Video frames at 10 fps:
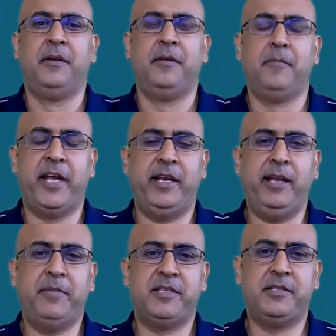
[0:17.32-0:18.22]
My
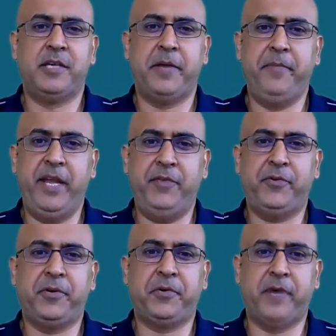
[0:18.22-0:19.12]
name is
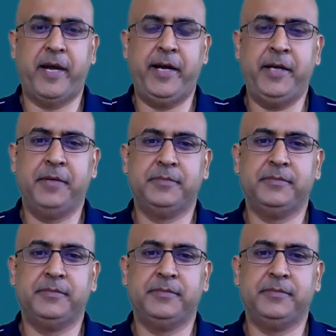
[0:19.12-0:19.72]
Dharmendra Rai,